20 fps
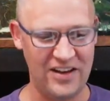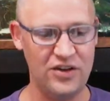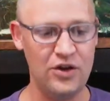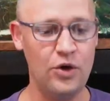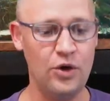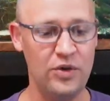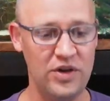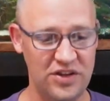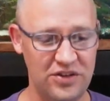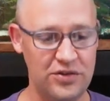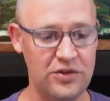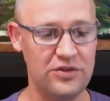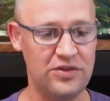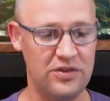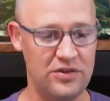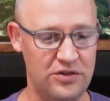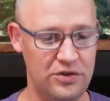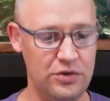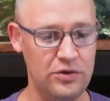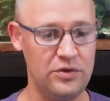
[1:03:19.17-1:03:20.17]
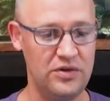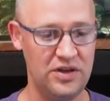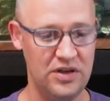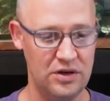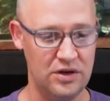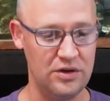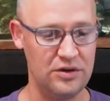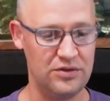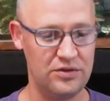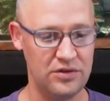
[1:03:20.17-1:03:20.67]
Had no issues in 2
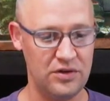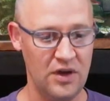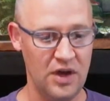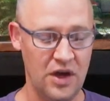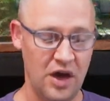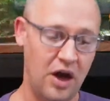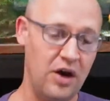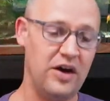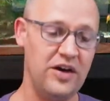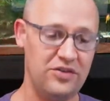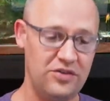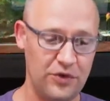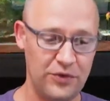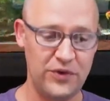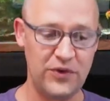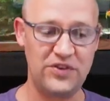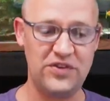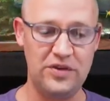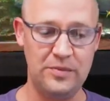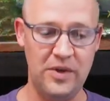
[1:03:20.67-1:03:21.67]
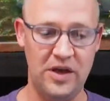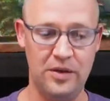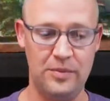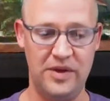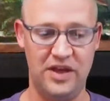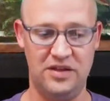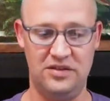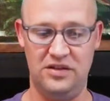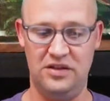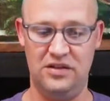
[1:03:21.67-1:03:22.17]
years. All right, so Fishy
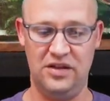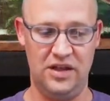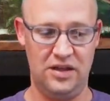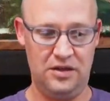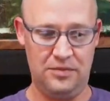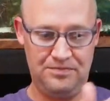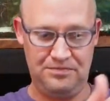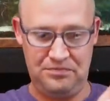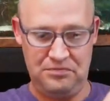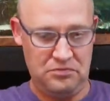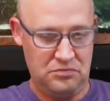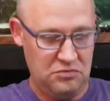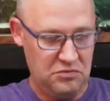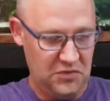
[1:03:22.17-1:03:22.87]
Mailman did like